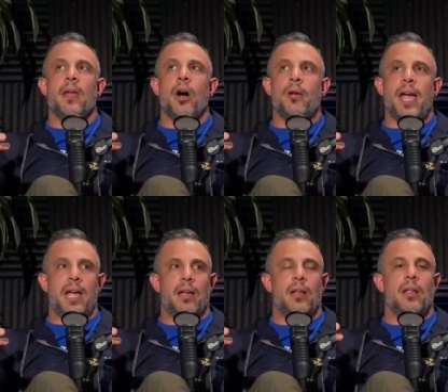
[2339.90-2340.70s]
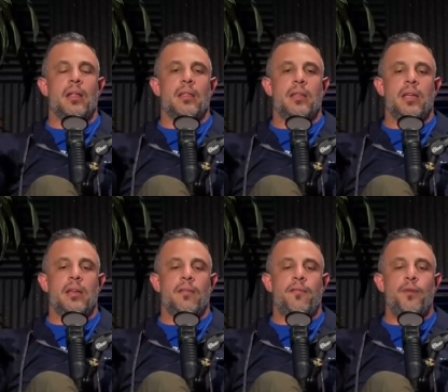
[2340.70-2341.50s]
Okay,
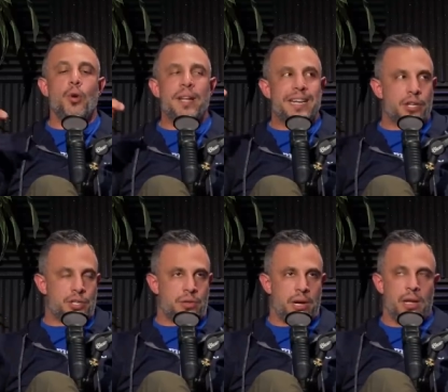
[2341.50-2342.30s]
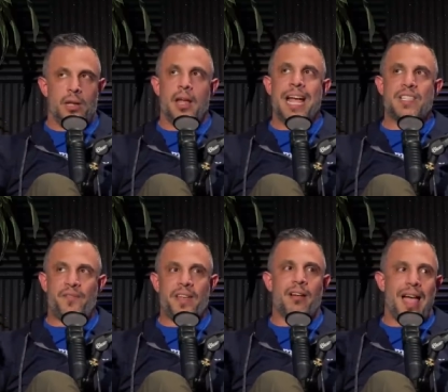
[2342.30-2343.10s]
the food industry has
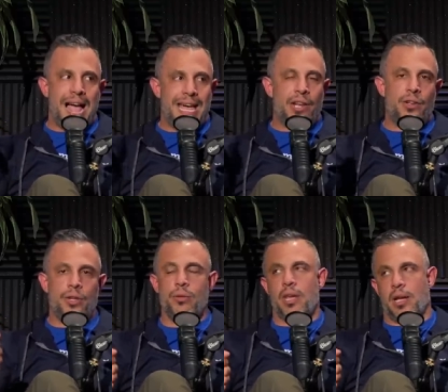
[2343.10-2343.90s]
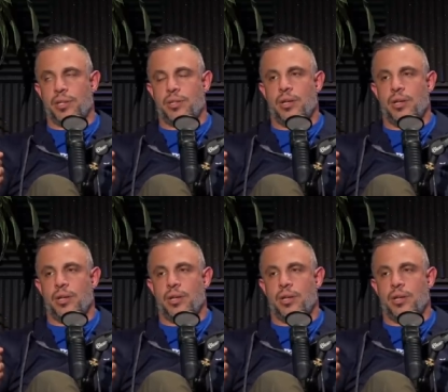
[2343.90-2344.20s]
figured out how to do this.